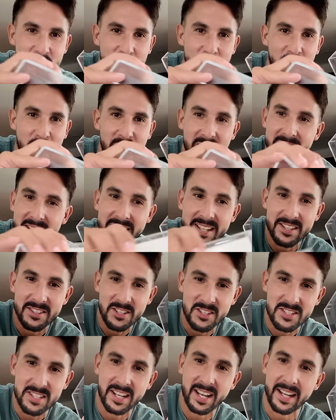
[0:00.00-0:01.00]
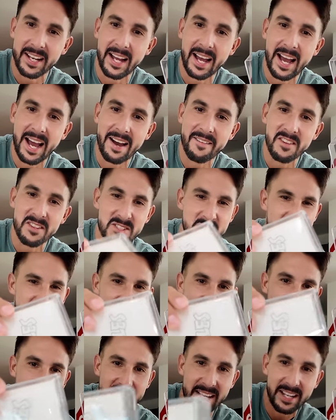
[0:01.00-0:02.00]
too, just to kind of have, this is
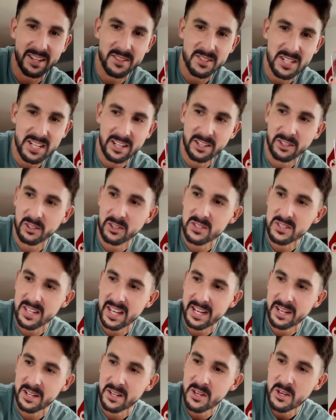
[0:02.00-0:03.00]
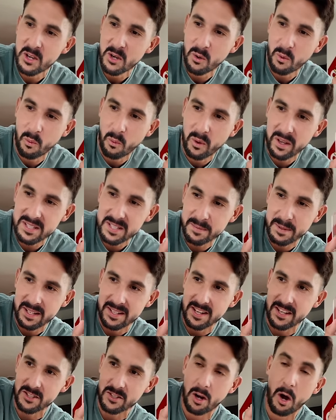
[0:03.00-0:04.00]
DuckTales here, looks like, with some
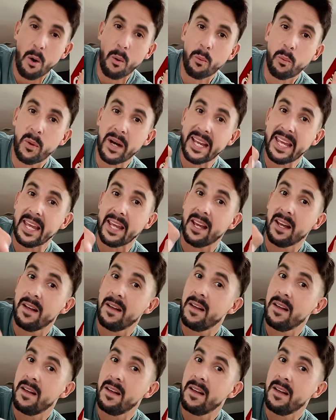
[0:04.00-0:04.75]
accessories. Oh, Ricky!